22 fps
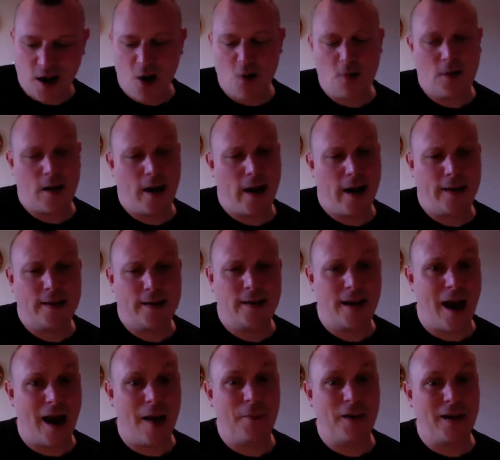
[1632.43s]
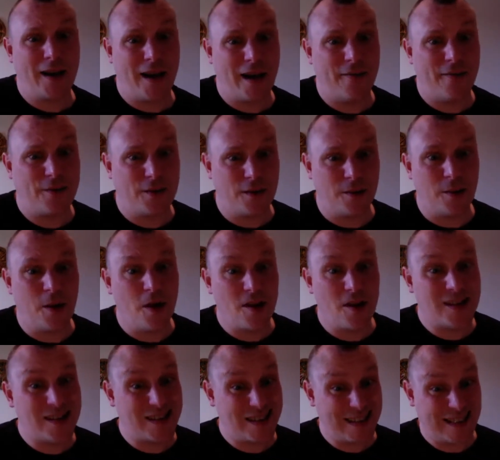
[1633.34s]
Okay, see, I'm going to have to
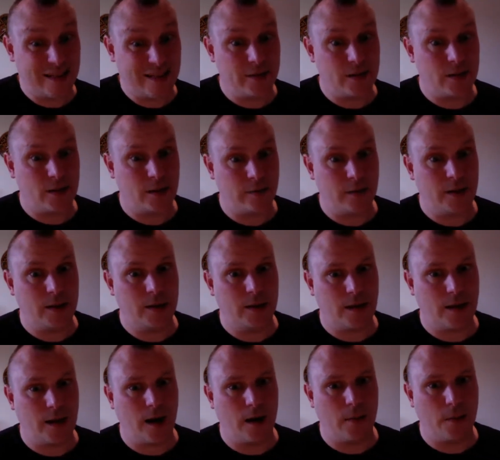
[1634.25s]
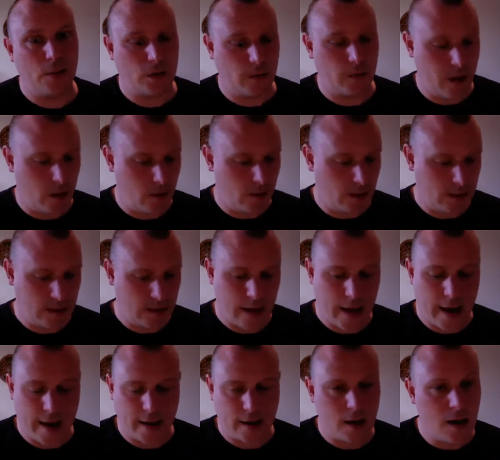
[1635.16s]
seriously read the guidebook about this
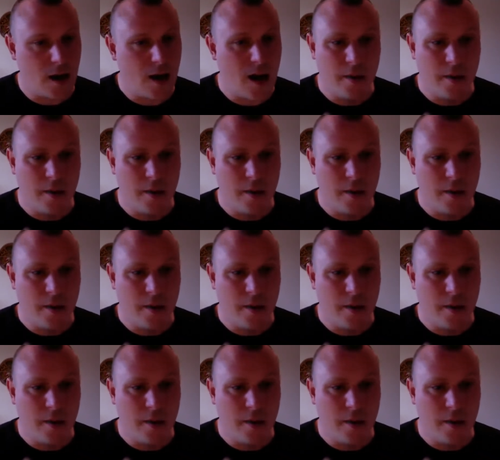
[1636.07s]
deck